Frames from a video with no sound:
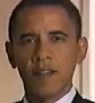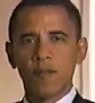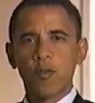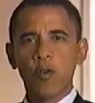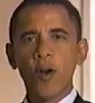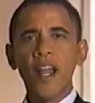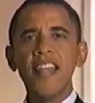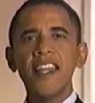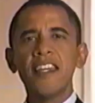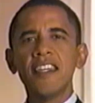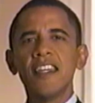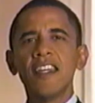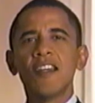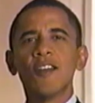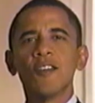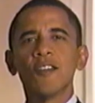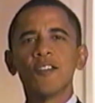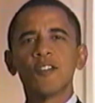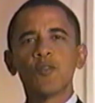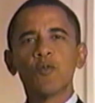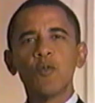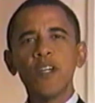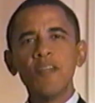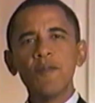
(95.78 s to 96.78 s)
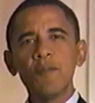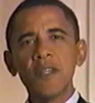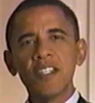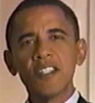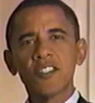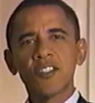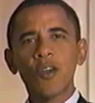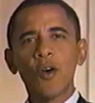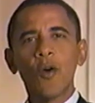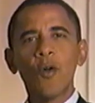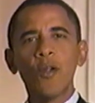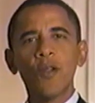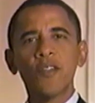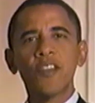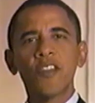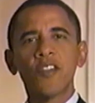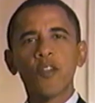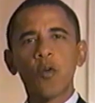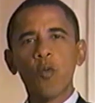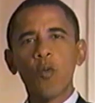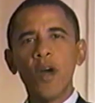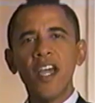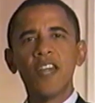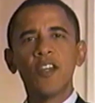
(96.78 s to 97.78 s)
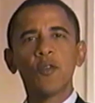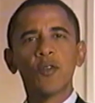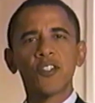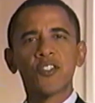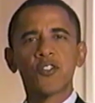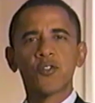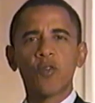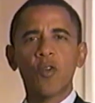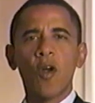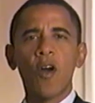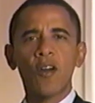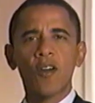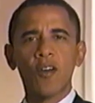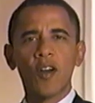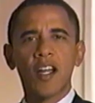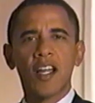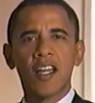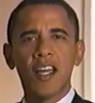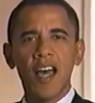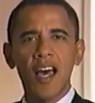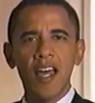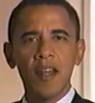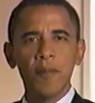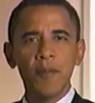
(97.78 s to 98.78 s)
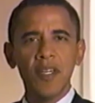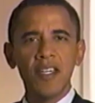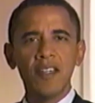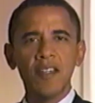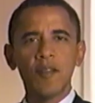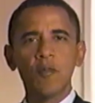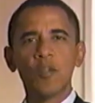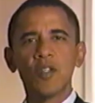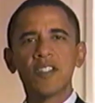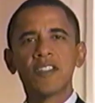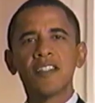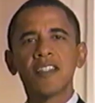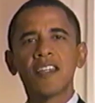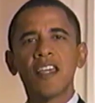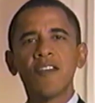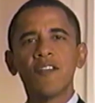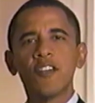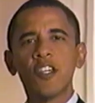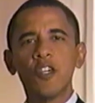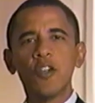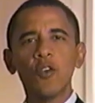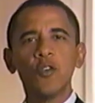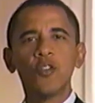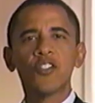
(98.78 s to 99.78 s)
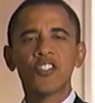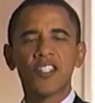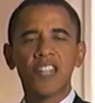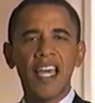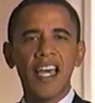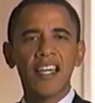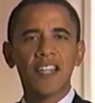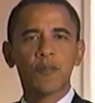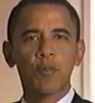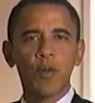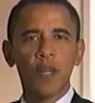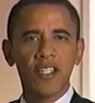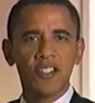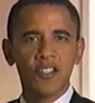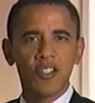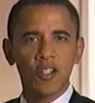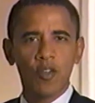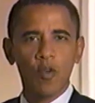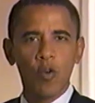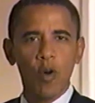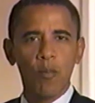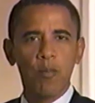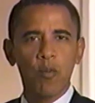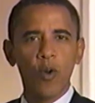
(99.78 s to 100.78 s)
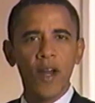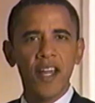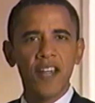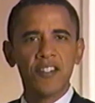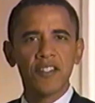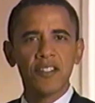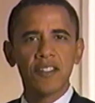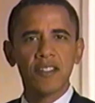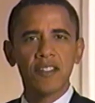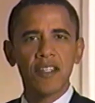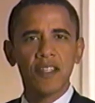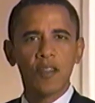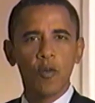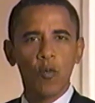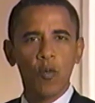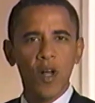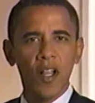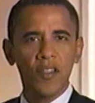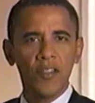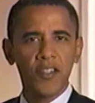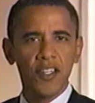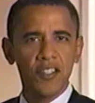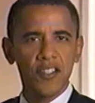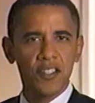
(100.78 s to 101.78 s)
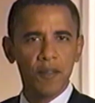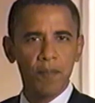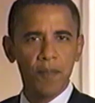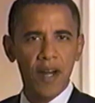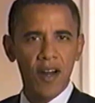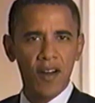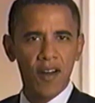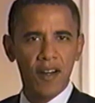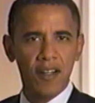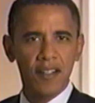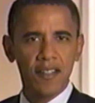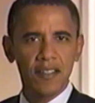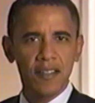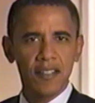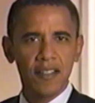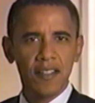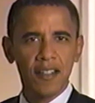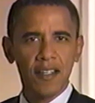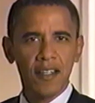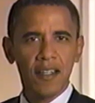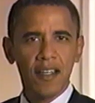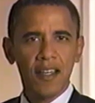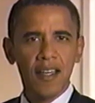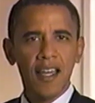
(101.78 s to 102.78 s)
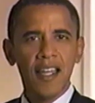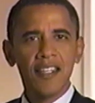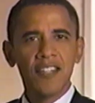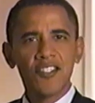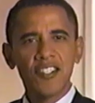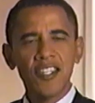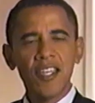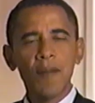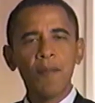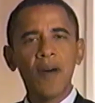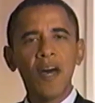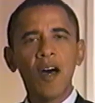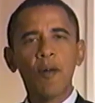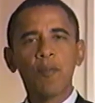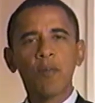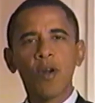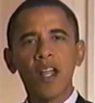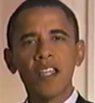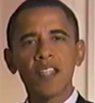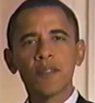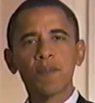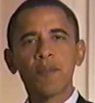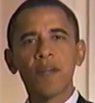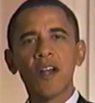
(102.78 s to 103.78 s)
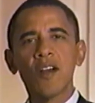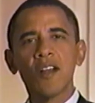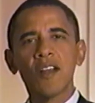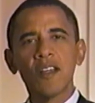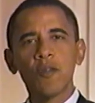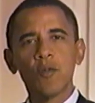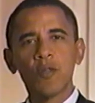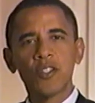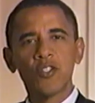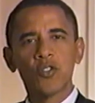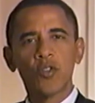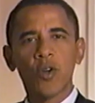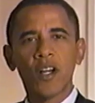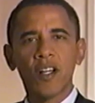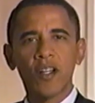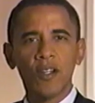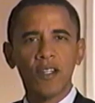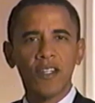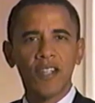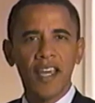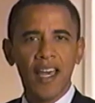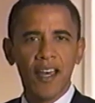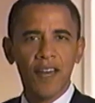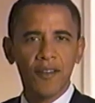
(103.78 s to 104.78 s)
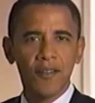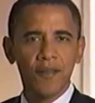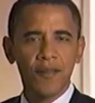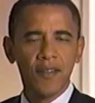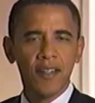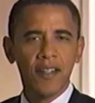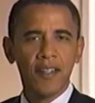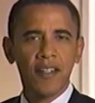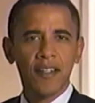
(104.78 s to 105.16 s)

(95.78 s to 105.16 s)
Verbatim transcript: For eight years, we've been told that the way to a stronger economy was to give huge tax breaks to corporations and the wealthiest Americans, and somehow prosperity would trickle down.